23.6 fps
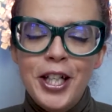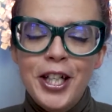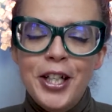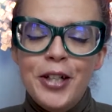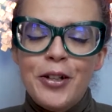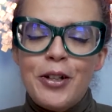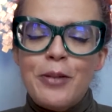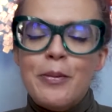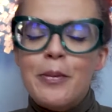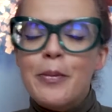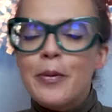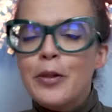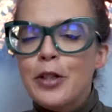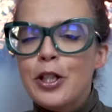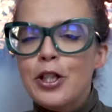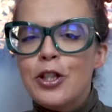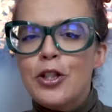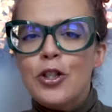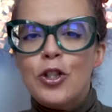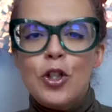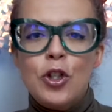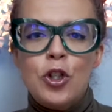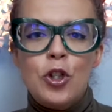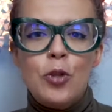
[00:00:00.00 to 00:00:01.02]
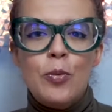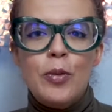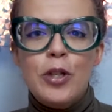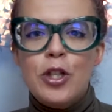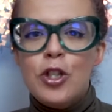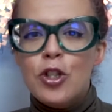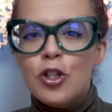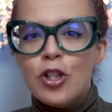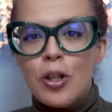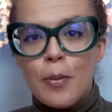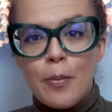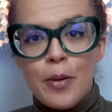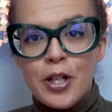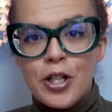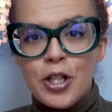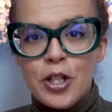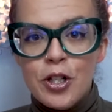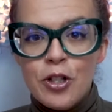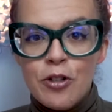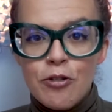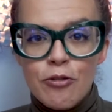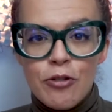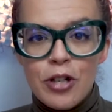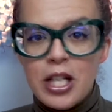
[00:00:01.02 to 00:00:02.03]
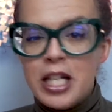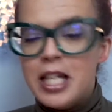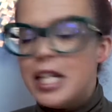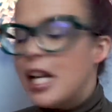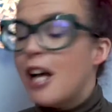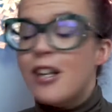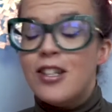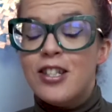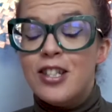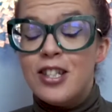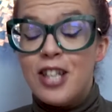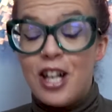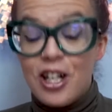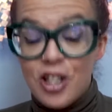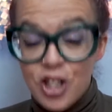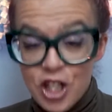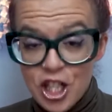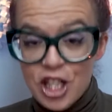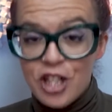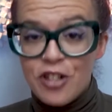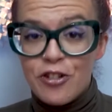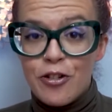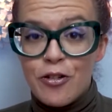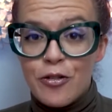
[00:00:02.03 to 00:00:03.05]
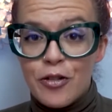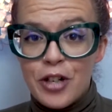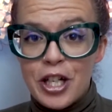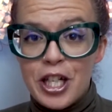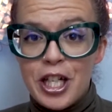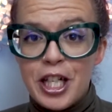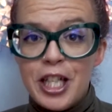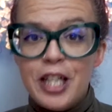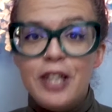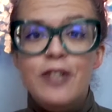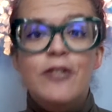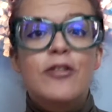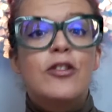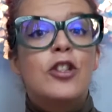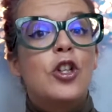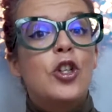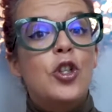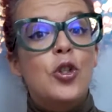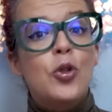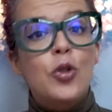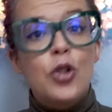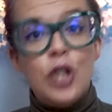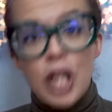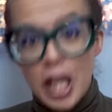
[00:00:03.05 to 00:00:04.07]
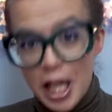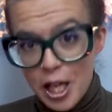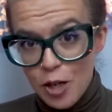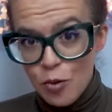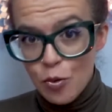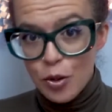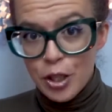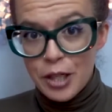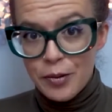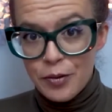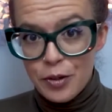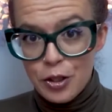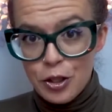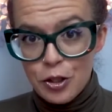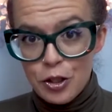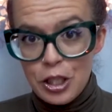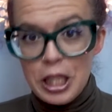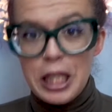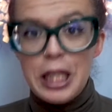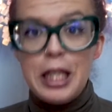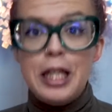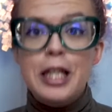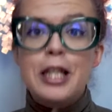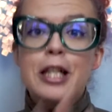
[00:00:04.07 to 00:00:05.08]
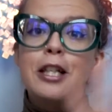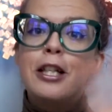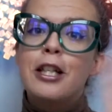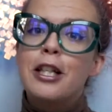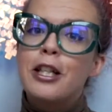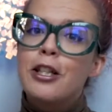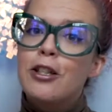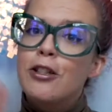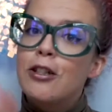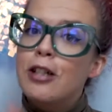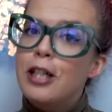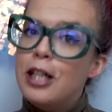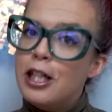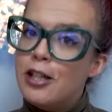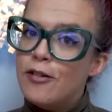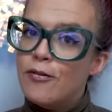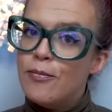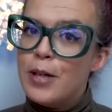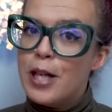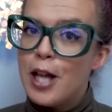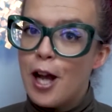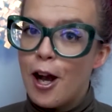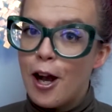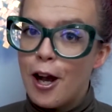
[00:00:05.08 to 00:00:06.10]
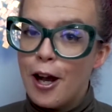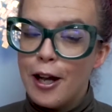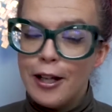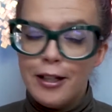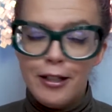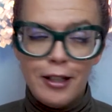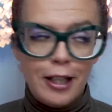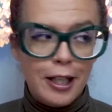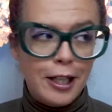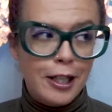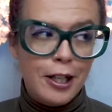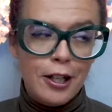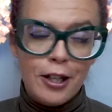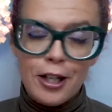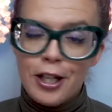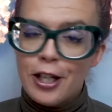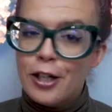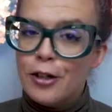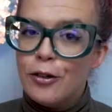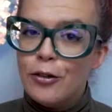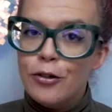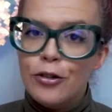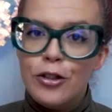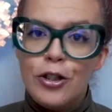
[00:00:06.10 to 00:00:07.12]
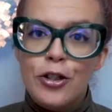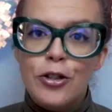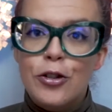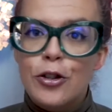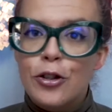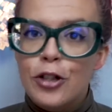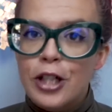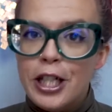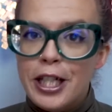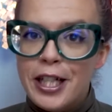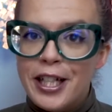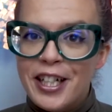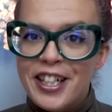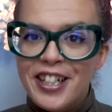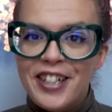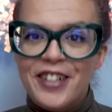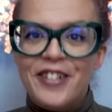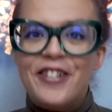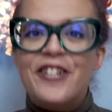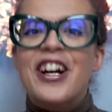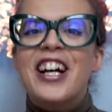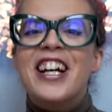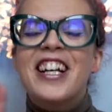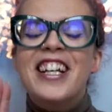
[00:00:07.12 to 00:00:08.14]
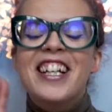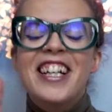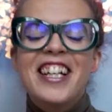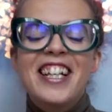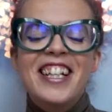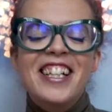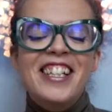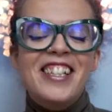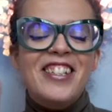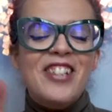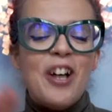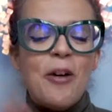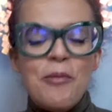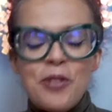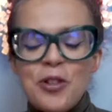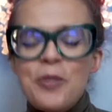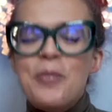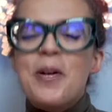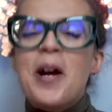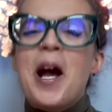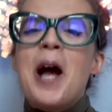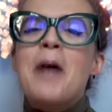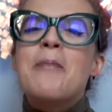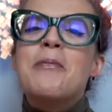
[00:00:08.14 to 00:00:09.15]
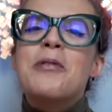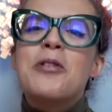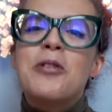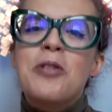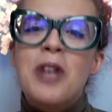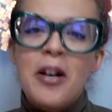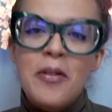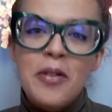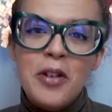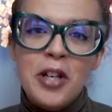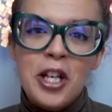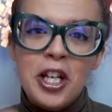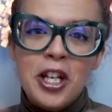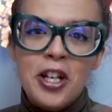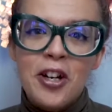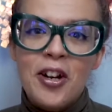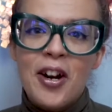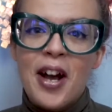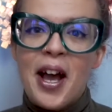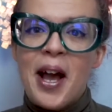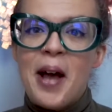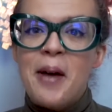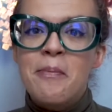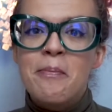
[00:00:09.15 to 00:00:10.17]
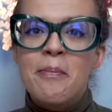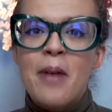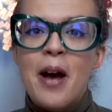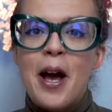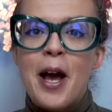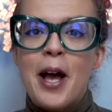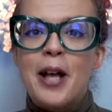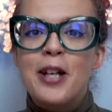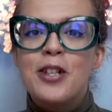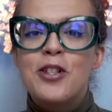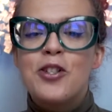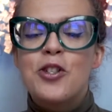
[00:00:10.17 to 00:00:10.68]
Remember, this is going to be just a personal reading, as a general reading that you take whatever you need and you leave behind anything else that you don't need it. All right, so I'm super happy to have you here. I'm back.